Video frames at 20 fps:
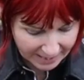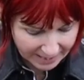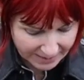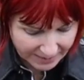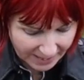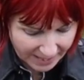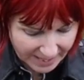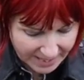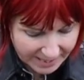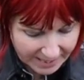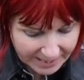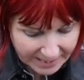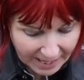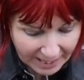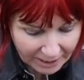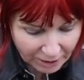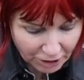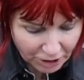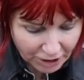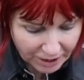they can
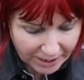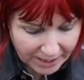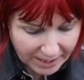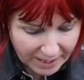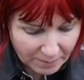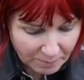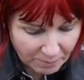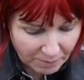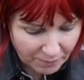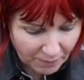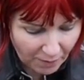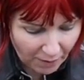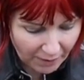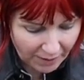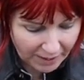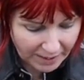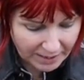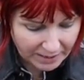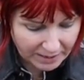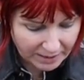actually
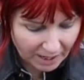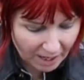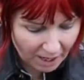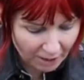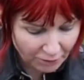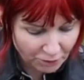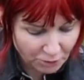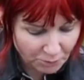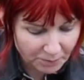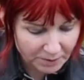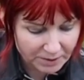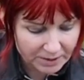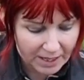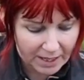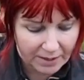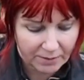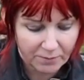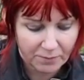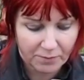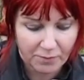provide
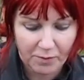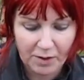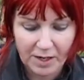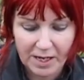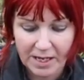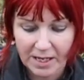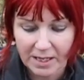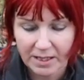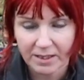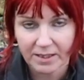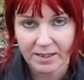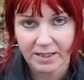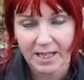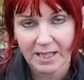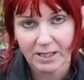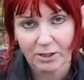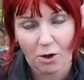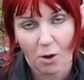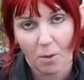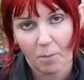100% free
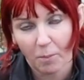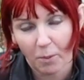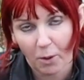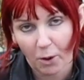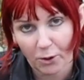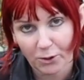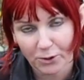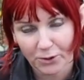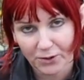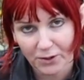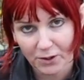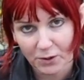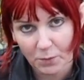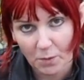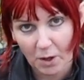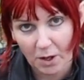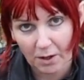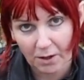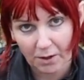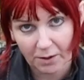seed compost as
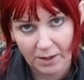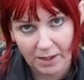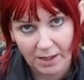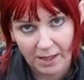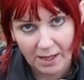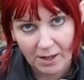well.